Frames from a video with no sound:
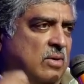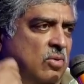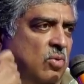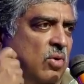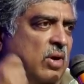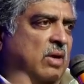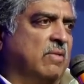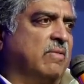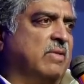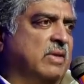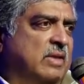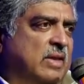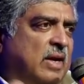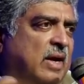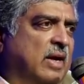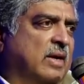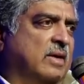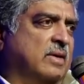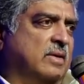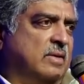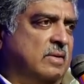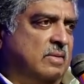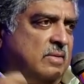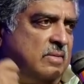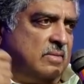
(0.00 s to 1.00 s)
going with that,
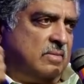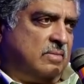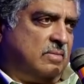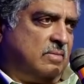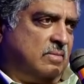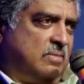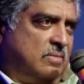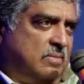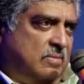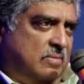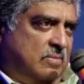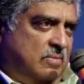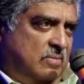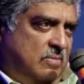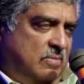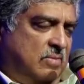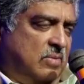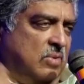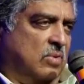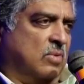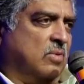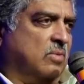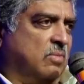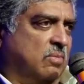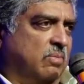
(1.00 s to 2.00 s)

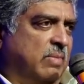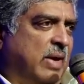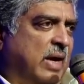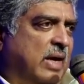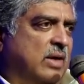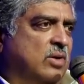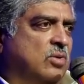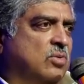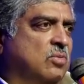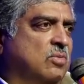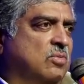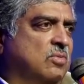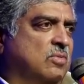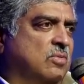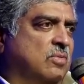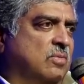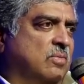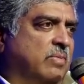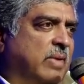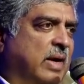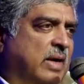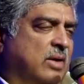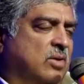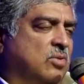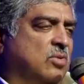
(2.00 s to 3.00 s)
you know, back
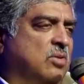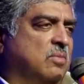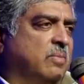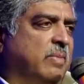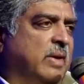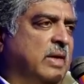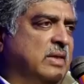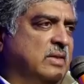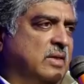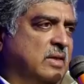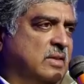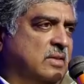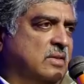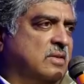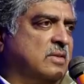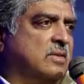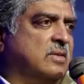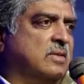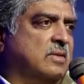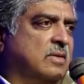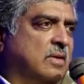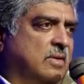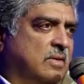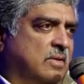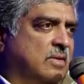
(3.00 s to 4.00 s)
to the
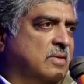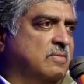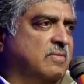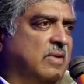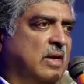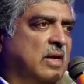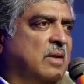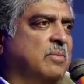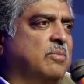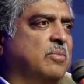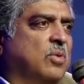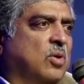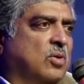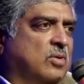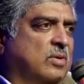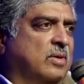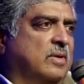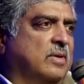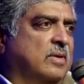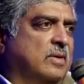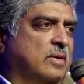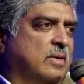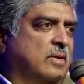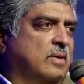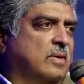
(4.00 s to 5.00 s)
basics is very
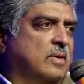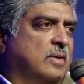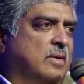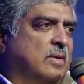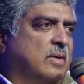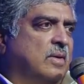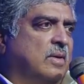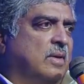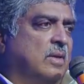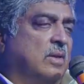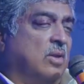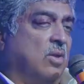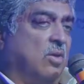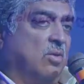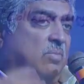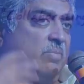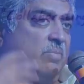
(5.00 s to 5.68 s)
important. A